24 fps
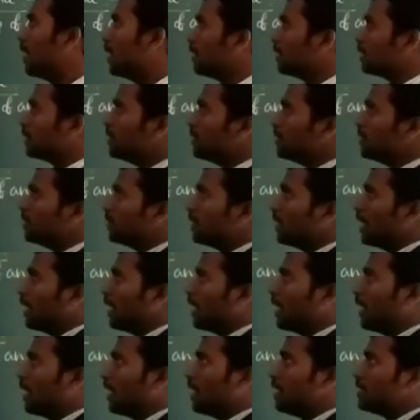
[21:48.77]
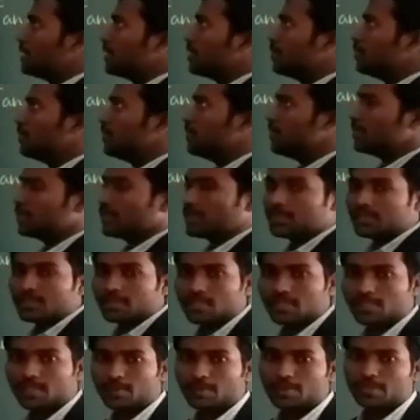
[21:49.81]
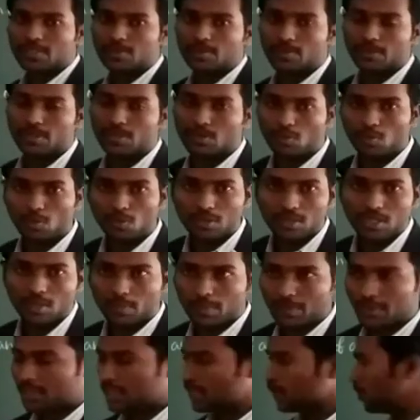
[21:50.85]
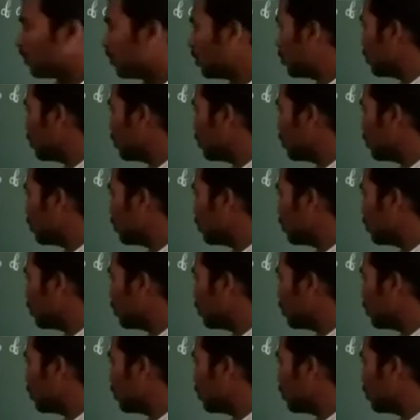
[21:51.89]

this Heisenberg's uncertainty principle only applicable